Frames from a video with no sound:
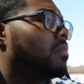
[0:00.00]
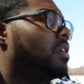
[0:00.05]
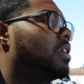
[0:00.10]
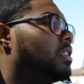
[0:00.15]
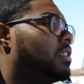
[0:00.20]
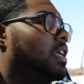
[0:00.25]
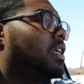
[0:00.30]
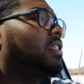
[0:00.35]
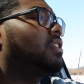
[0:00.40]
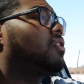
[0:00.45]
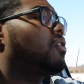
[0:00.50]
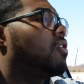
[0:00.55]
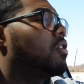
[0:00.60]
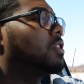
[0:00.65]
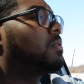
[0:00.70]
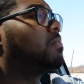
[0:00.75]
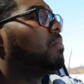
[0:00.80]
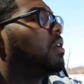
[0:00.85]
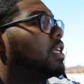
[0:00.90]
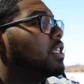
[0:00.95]
it doesn't
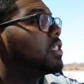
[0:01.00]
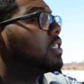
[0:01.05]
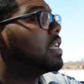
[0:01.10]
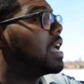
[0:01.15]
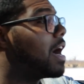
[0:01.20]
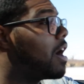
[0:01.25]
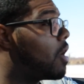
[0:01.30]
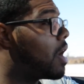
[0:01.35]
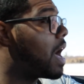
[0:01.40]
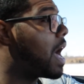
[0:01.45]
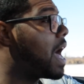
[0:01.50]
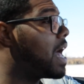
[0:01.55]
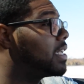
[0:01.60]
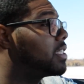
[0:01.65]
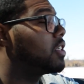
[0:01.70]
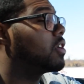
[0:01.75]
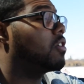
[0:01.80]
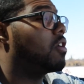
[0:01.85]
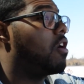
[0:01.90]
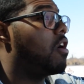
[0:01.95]
cost much. Now,
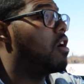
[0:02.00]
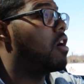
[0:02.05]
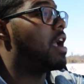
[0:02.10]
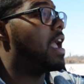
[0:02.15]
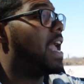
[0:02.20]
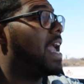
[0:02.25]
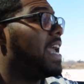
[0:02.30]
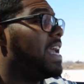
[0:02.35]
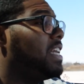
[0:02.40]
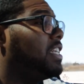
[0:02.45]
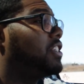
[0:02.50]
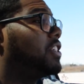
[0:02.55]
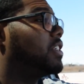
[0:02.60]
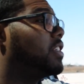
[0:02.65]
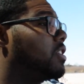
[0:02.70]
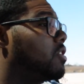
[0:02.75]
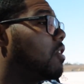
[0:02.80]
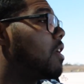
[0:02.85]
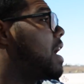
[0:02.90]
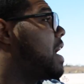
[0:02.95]
as the car
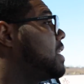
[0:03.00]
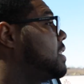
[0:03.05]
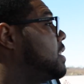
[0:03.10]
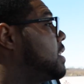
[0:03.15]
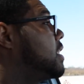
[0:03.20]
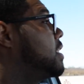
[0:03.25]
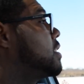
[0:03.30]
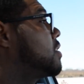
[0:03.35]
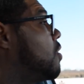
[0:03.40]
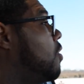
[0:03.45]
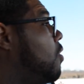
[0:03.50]
ages, or as it gets